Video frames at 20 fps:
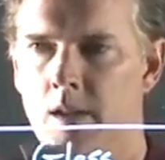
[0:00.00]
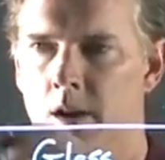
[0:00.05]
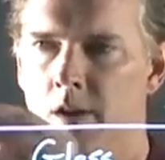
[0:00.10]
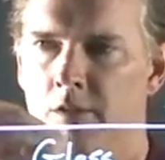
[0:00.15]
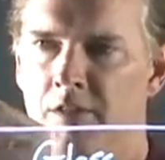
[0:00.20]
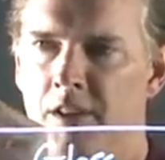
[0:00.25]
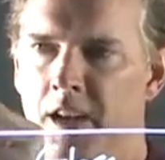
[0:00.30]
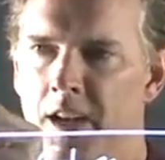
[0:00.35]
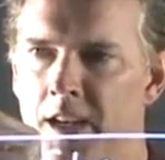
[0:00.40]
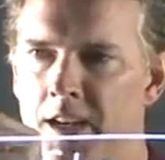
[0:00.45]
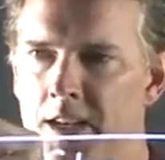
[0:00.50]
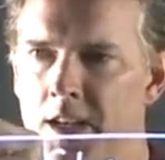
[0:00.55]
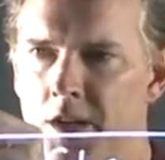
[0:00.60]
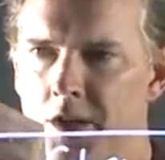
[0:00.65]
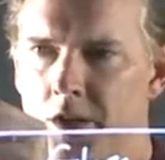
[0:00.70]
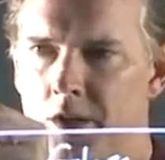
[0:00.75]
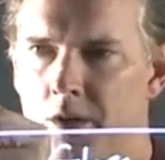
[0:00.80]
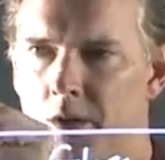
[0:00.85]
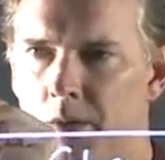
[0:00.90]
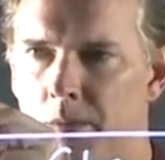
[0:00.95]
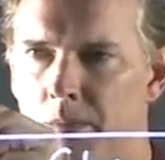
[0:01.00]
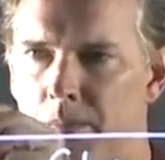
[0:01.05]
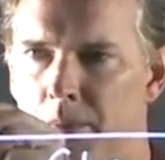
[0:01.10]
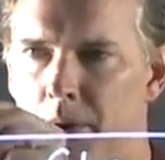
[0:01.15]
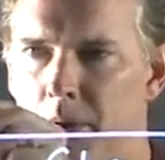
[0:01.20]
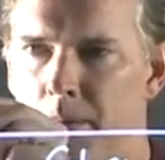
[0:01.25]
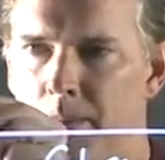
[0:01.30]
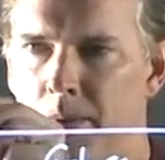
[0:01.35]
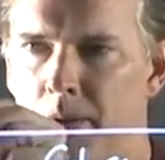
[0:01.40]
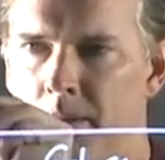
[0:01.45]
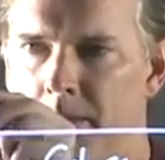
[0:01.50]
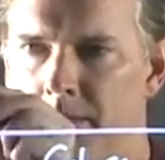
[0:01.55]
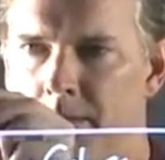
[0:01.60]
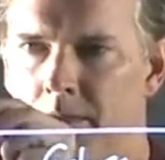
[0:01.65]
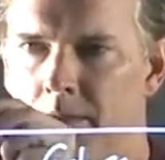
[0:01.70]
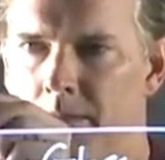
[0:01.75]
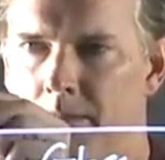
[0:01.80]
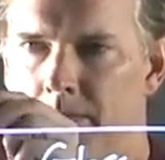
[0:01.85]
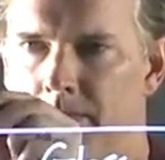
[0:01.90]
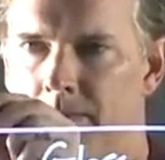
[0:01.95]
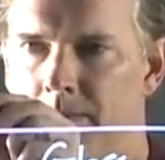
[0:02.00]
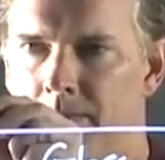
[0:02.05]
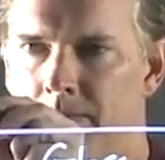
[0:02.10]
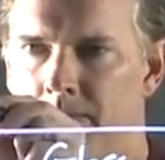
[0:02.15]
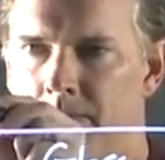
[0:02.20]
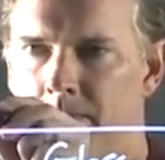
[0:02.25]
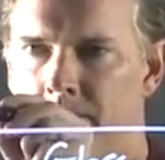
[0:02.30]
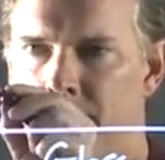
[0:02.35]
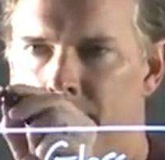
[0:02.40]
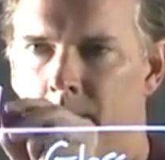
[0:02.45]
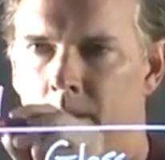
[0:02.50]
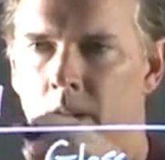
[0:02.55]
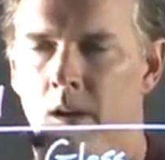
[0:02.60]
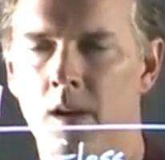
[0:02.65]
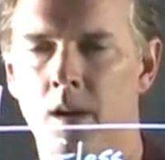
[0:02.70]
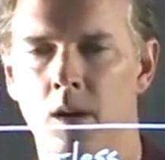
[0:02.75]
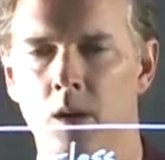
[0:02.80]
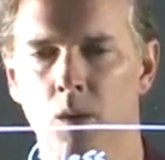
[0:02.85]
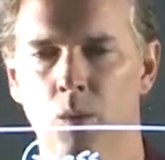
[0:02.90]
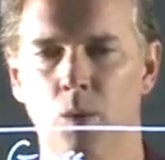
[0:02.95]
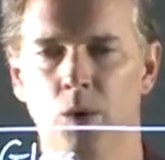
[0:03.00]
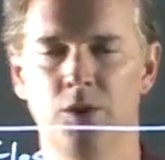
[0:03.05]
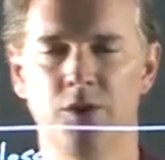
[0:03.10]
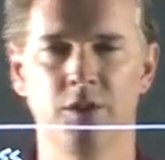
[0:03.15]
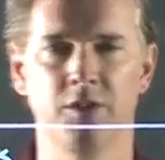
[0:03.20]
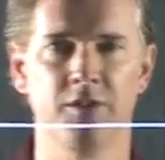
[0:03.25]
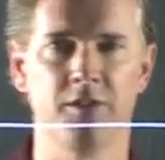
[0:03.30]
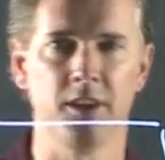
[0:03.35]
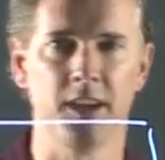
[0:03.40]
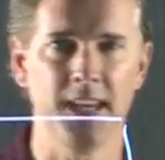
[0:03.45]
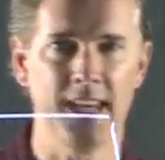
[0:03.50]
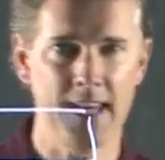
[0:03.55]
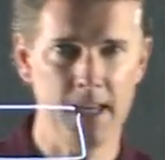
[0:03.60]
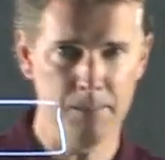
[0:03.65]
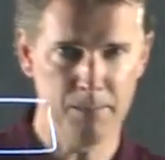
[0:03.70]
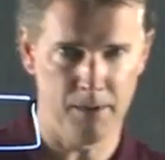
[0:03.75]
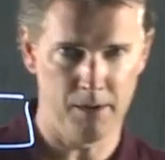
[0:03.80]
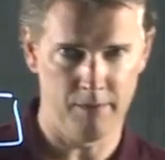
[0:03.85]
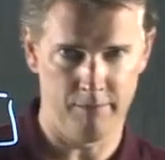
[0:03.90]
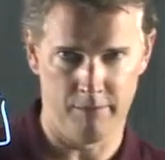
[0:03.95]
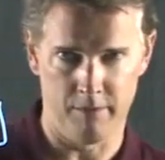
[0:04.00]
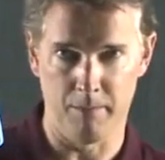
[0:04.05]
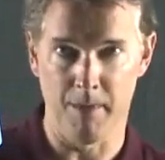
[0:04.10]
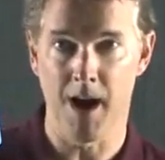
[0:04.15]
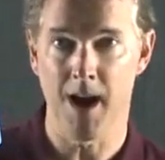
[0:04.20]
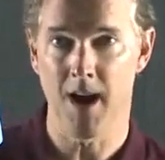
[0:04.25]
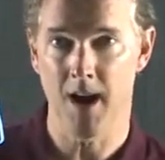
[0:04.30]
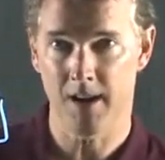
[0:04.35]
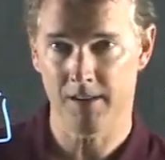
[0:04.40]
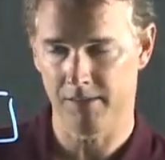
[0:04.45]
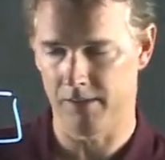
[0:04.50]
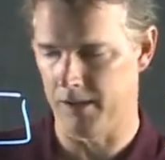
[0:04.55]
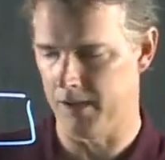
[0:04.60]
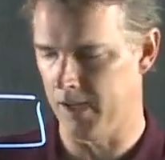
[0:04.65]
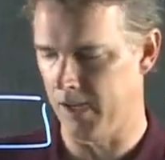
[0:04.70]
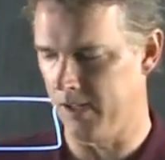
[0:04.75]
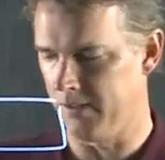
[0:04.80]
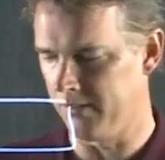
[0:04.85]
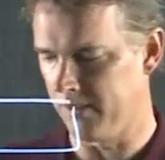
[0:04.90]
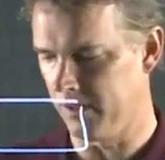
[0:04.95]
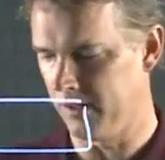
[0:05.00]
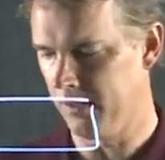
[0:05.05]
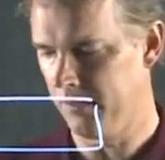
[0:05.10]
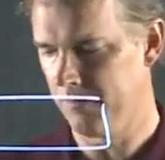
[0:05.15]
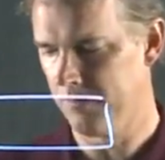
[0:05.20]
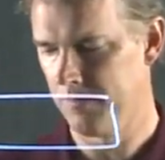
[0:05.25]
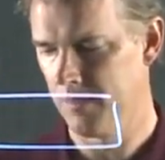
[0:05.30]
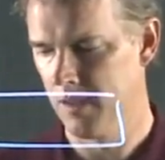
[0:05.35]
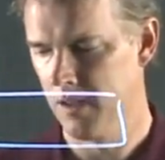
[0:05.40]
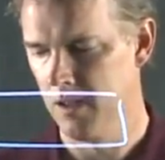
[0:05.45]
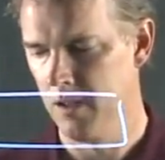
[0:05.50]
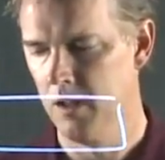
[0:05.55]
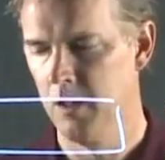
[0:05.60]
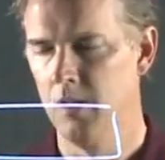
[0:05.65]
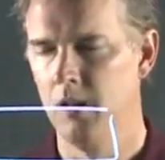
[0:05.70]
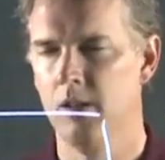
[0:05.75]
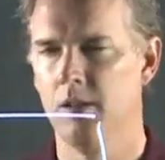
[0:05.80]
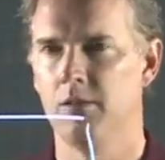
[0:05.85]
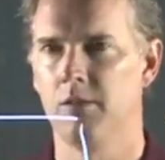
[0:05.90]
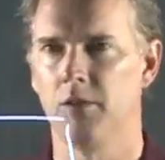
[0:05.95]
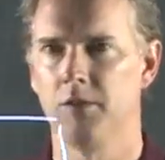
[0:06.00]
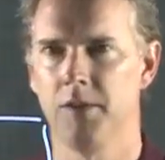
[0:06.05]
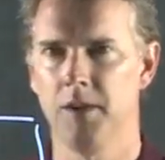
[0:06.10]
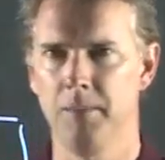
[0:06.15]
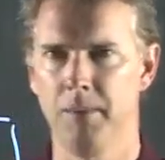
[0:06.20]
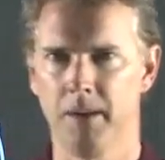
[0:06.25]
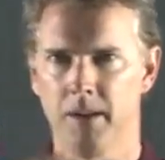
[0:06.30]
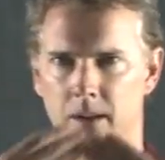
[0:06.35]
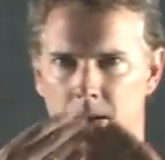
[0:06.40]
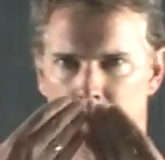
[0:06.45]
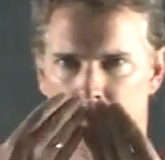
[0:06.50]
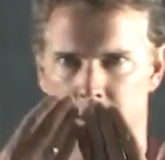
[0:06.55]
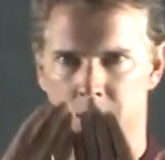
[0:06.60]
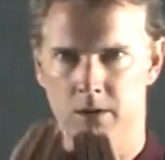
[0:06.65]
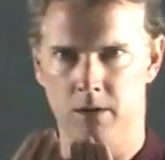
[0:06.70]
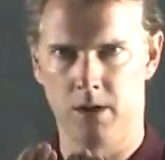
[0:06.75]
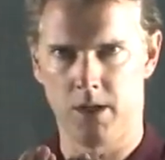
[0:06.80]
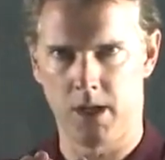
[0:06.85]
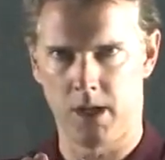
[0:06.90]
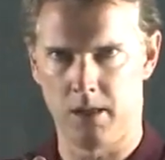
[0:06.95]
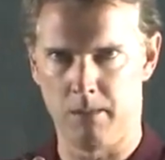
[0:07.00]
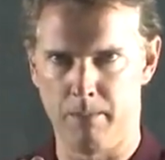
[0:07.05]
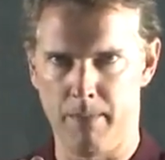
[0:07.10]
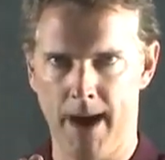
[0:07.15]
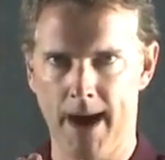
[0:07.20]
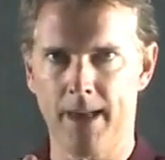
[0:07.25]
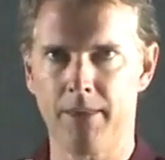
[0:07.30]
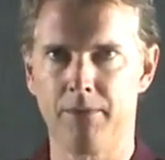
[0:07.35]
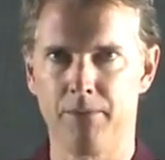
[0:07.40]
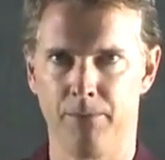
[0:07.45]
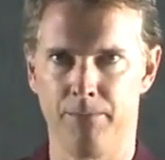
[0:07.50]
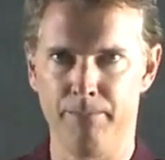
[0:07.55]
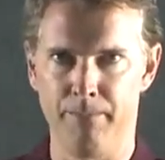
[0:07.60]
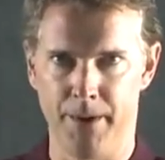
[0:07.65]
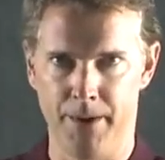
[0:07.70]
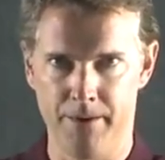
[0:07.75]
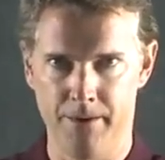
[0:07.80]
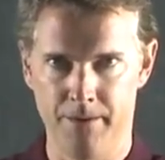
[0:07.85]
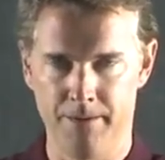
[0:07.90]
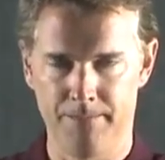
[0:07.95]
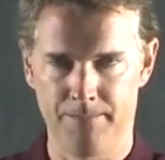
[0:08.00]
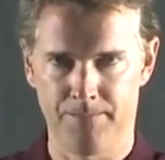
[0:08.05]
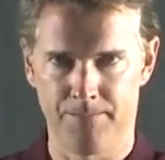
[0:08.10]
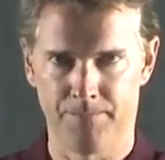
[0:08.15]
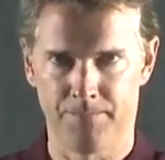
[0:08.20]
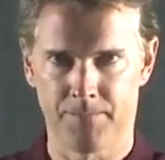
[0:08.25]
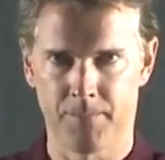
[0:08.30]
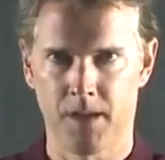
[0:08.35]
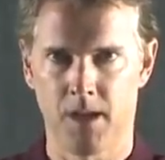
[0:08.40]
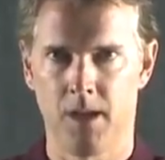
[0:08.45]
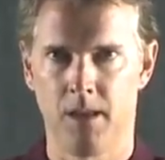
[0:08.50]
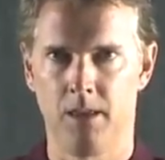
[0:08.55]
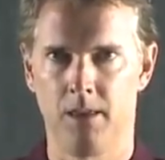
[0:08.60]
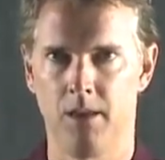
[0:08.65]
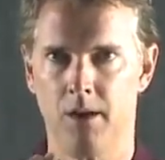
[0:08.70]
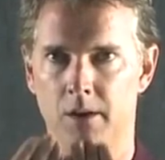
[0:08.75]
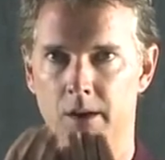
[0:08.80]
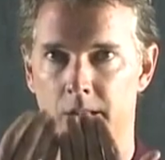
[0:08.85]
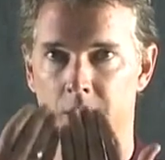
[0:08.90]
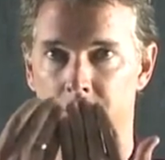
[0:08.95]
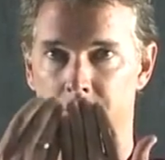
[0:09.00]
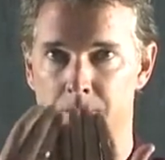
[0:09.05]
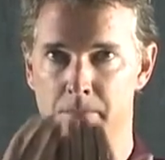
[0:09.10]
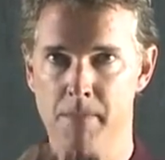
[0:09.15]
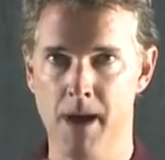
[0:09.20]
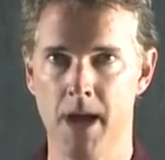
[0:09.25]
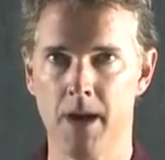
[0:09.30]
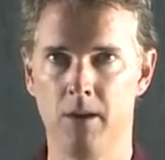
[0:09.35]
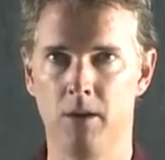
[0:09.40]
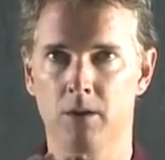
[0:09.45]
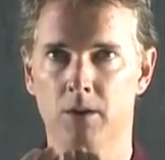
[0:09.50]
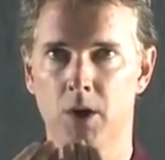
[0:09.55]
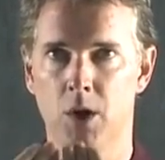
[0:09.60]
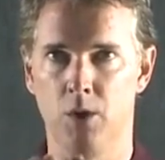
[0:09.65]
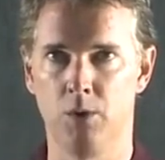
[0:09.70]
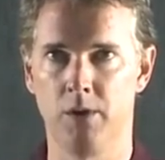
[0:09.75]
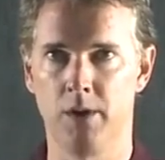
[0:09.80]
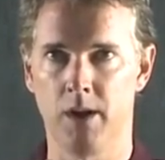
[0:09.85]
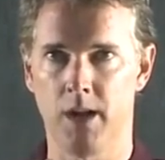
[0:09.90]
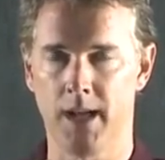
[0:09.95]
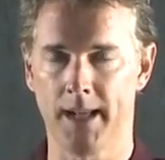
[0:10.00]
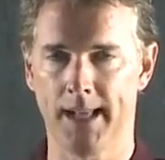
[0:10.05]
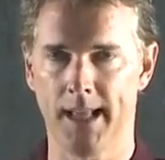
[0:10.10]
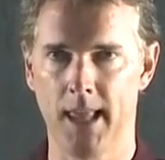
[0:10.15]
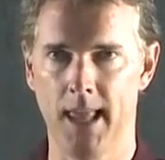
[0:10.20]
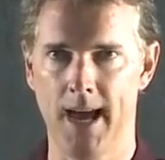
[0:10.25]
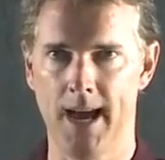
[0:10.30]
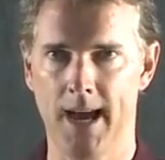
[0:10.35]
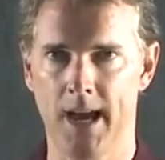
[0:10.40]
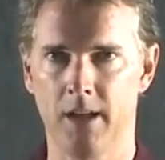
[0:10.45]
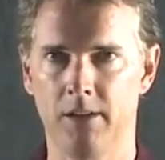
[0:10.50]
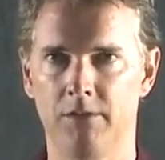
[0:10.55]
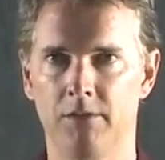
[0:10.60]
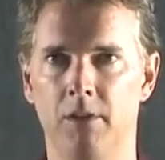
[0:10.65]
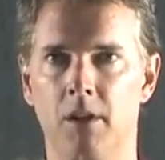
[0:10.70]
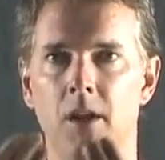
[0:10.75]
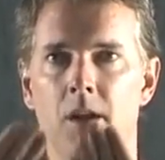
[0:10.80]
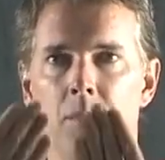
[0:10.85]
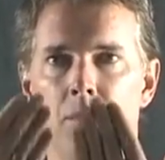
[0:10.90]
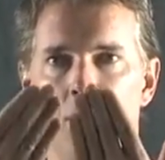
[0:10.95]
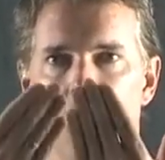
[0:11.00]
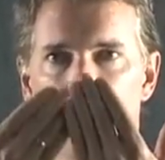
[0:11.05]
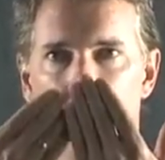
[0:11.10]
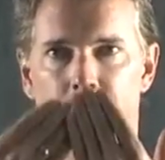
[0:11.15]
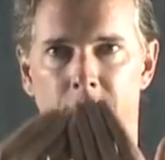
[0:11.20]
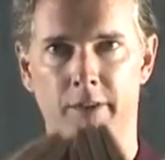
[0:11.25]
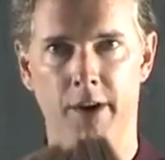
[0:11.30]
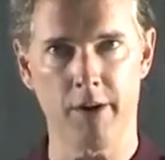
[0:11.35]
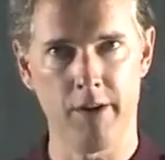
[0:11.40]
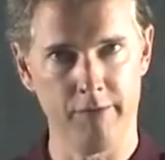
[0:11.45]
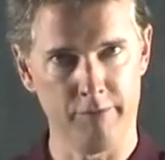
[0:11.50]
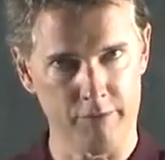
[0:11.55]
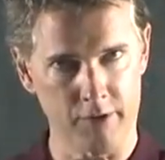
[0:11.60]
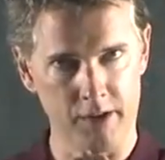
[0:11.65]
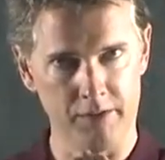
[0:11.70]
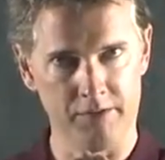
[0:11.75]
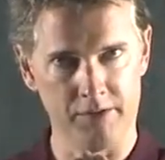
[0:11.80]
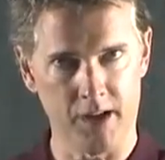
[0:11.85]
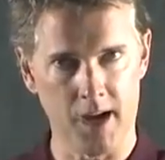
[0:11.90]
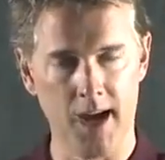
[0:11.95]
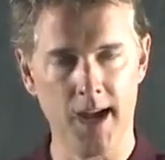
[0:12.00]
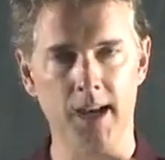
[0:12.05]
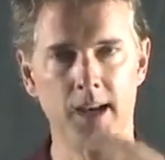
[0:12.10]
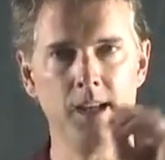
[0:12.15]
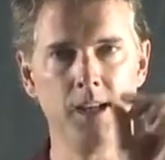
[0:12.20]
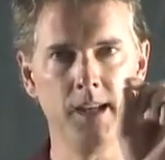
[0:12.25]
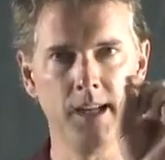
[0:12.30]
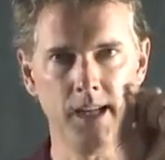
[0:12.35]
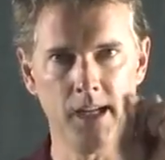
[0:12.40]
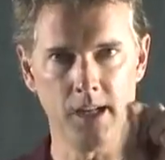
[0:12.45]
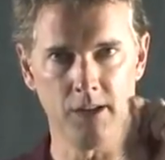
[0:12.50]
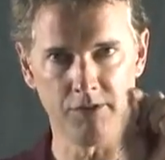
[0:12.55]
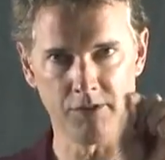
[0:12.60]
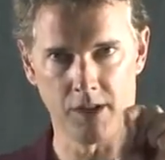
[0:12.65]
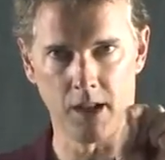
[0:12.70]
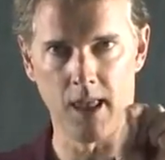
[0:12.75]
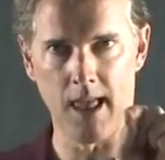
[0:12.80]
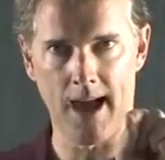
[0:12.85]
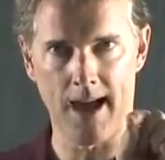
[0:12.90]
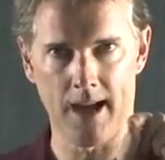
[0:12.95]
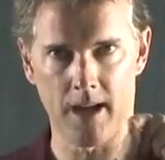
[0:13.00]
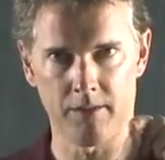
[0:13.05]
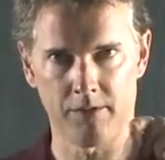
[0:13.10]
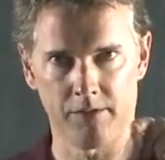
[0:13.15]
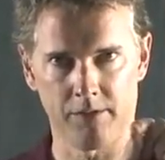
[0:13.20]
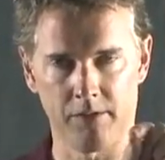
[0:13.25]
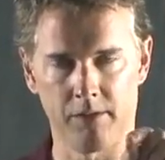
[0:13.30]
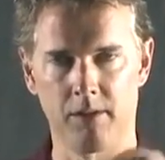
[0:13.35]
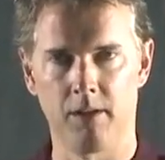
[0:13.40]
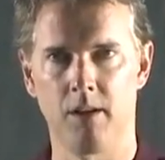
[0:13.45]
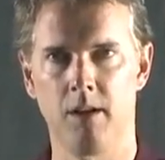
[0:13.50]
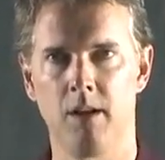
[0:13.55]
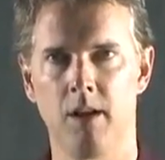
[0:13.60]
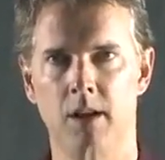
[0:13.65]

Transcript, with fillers: There's an additional purpose, which is to keep it from oxidizing. So typically when you look in the bathroom mirror, there is metal coated on glass, but the very front side is glass.